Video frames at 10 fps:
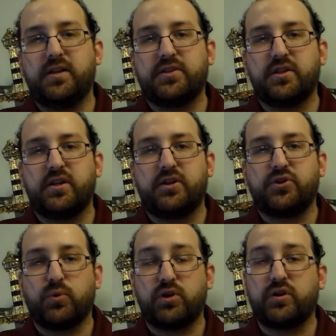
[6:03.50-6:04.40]
is a
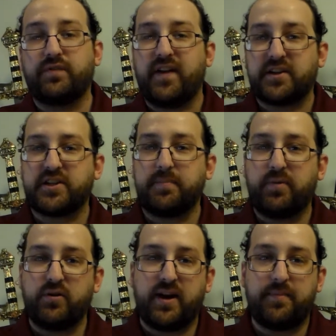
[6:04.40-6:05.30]
shorter, fast
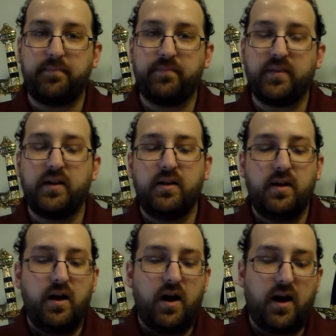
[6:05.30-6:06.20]
tempo game.
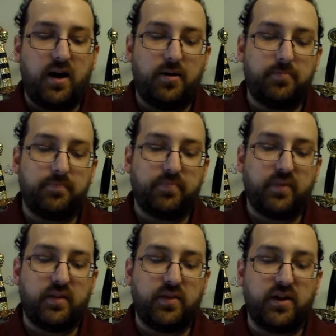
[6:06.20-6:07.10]

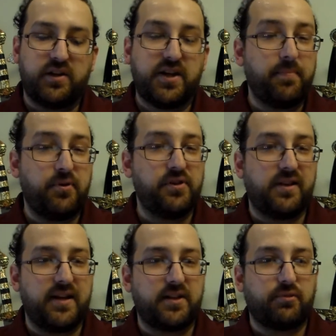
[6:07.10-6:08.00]
The tempo and the
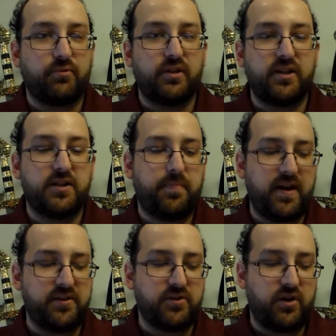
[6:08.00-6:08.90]
length really
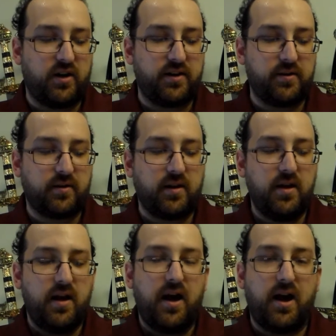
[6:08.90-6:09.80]
depend on
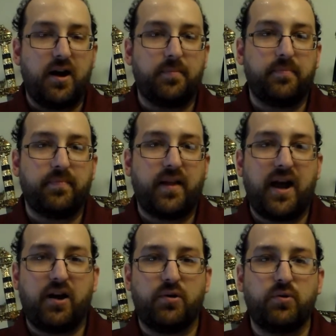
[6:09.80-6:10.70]

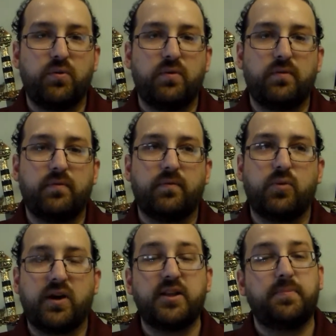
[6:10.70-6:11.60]
how
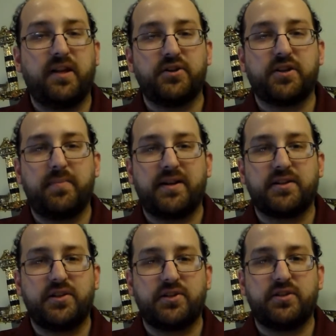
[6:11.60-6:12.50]
quickly players can make
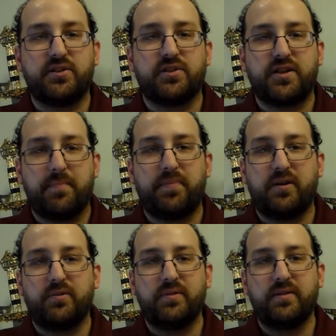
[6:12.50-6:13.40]
decisions. The
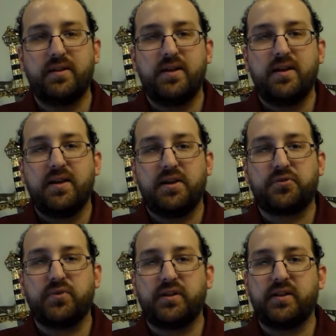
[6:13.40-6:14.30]
tempo
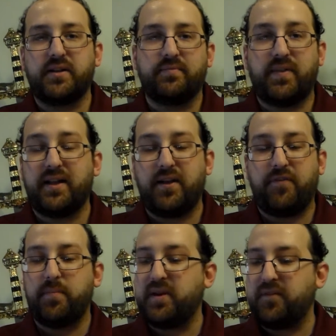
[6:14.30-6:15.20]
is really that.
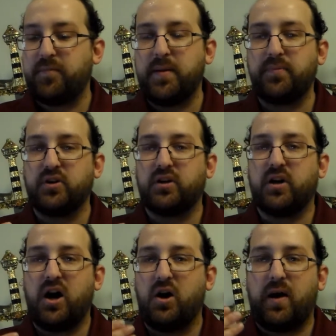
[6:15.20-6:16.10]
If people
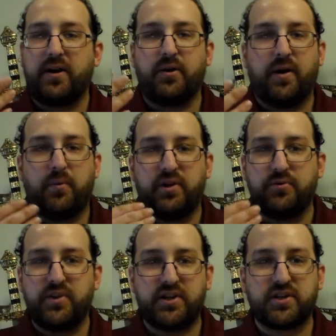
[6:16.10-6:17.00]
are, oh, I know, I want
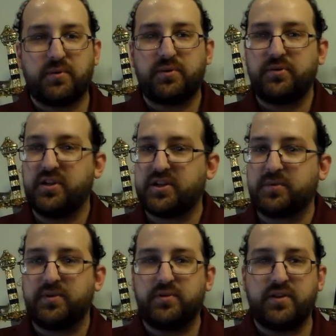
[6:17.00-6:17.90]
to do this, I want to do
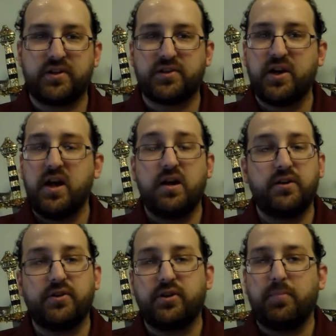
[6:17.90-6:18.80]
this, I want to do this.
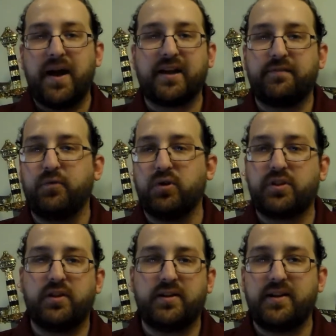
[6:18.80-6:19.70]
You can go back and
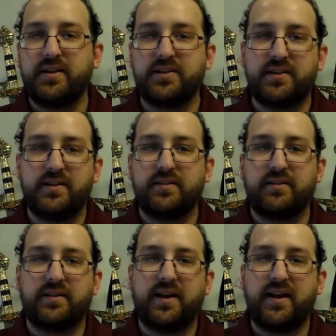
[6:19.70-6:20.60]
forth.
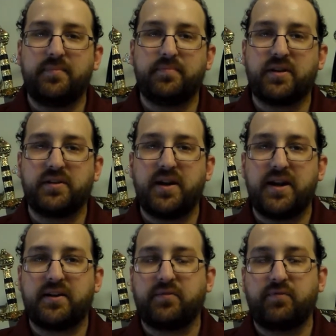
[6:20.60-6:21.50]
A game can
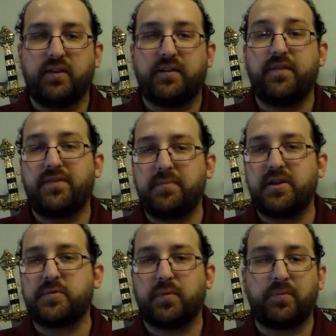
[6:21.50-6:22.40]
take like 15
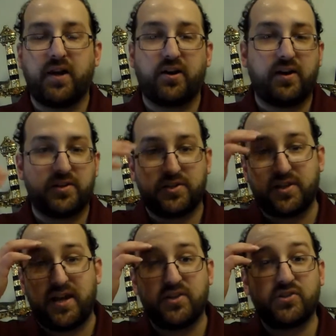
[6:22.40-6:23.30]
minutes per player, as it
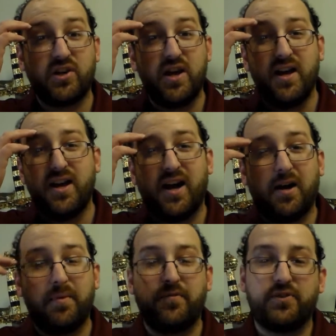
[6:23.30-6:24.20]
says.
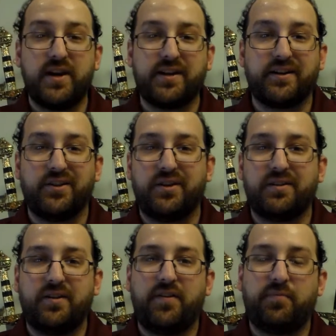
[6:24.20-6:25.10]
If
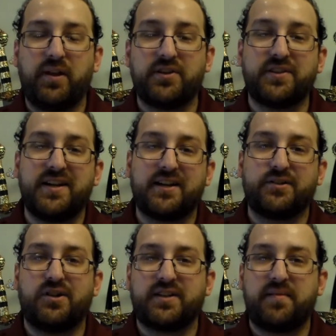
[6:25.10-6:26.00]
you have players that take
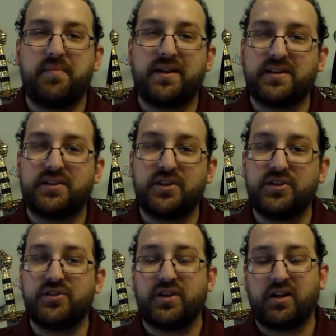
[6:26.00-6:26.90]
a long time to make
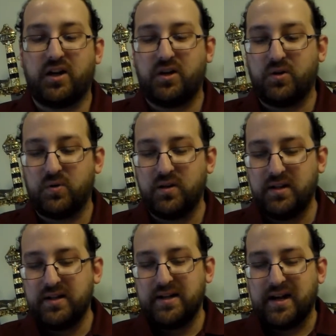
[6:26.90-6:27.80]
decisions, like, oh,
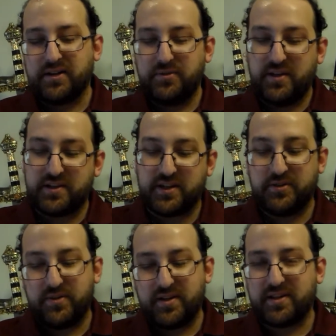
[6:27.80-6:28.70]
I could do this,
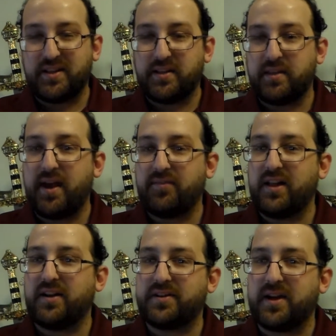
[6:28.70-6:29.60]
and they have a
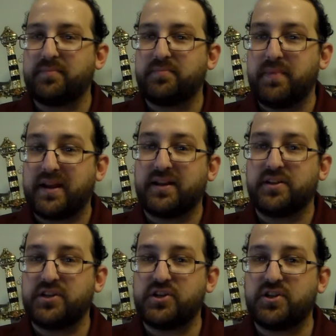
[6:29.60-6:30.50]
lot of time making a
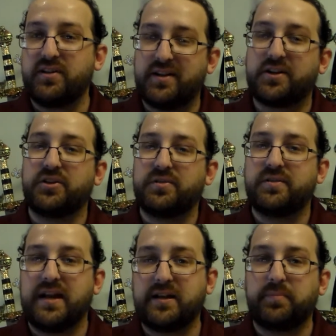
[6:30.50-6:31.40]
decision, it
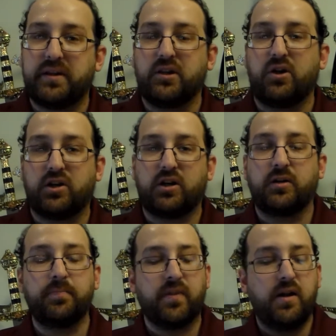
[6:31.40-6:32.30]
could take a bit
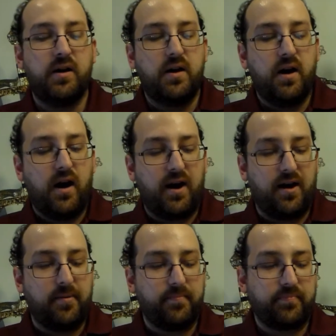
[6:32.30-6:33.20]
longer.
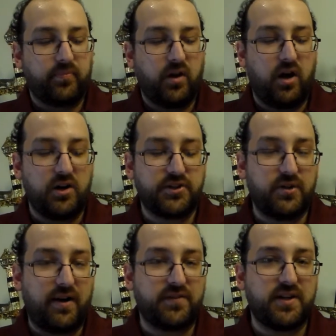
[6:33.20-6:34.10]

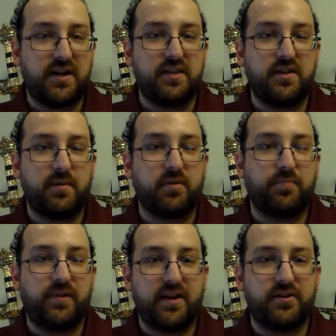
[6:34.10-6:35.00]
Also, I'd say the number
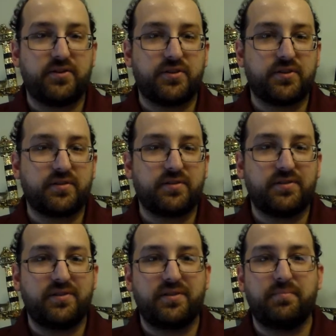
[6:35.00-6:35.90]
of players
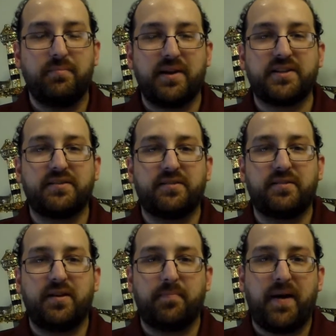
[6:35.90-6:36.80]
makes
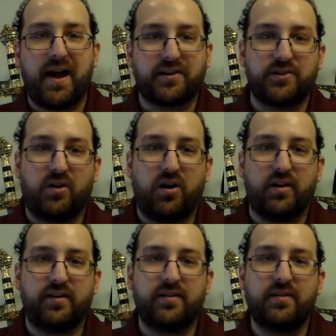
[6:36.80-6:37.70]
an impact
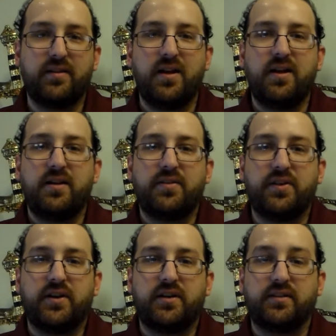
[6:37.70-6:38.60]
on
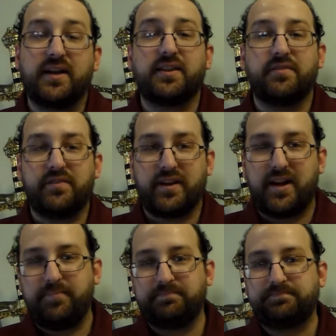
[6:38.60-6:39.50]
the length of the
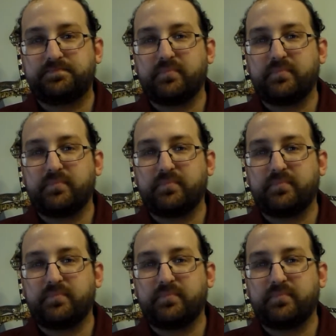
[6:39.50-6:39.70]
game.